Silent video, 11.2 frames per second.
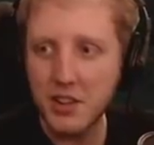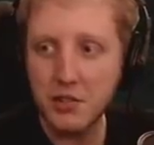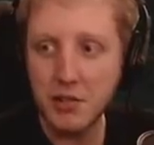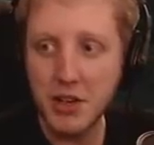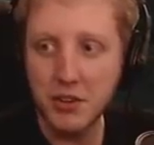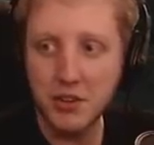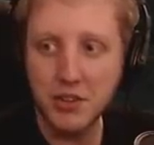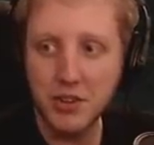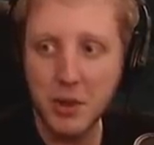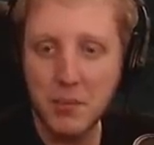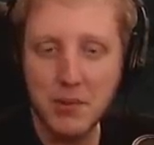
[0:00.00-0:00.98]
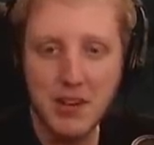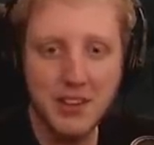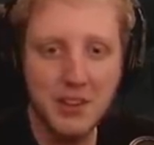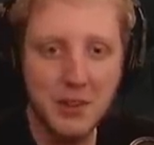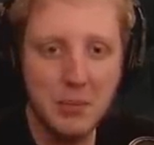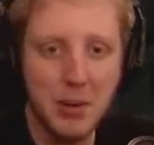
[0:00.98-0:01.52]
three hundred sub train,
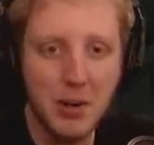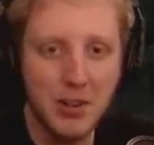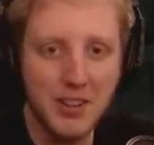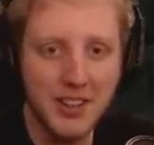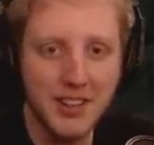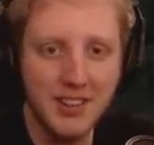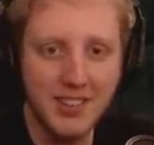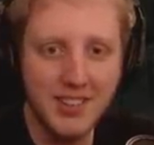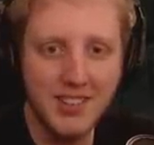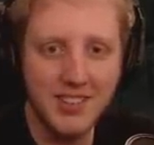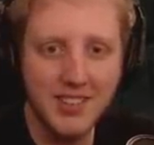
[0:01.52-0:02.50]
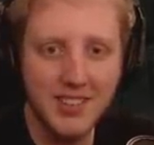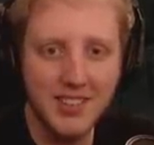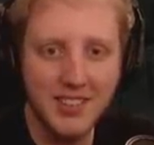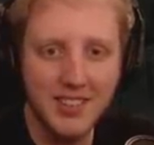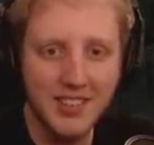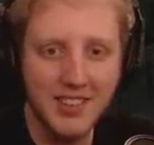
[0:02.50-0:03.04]
dude. Pog, nice.
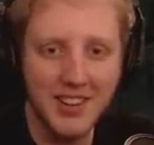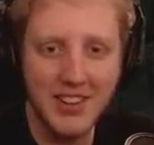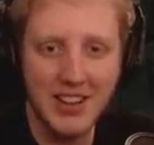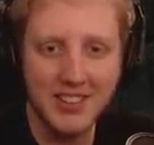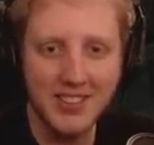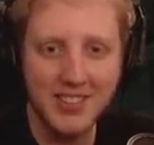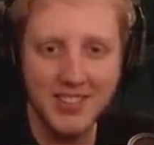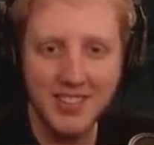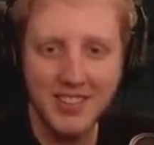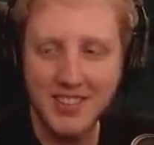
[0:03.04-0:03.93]
Thank you guys.